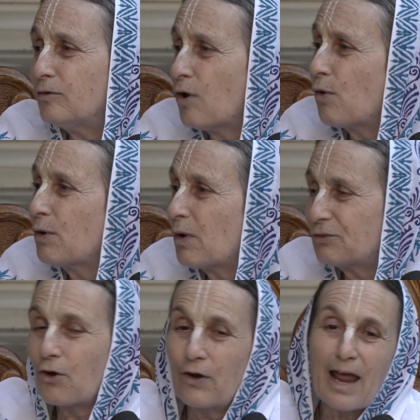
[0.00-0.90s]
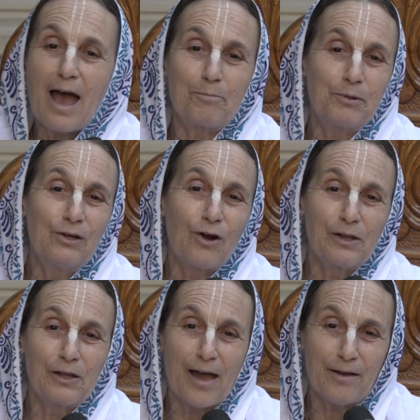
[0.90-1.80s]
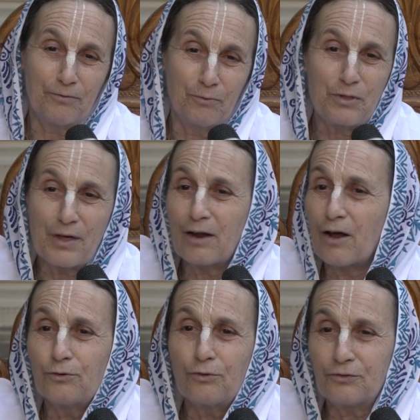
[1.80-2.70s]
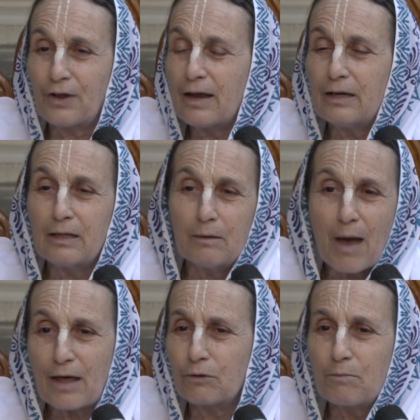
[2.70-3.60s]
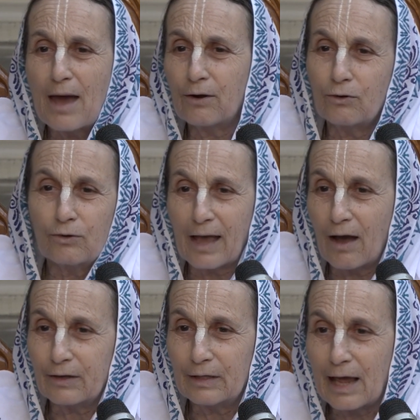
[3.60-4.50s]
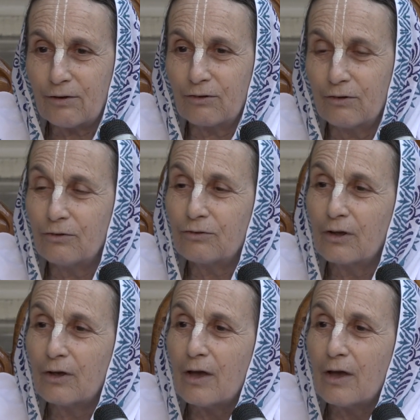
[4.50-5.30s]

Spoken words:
knowing what's going to happen in our life without understanding the mathematical calculations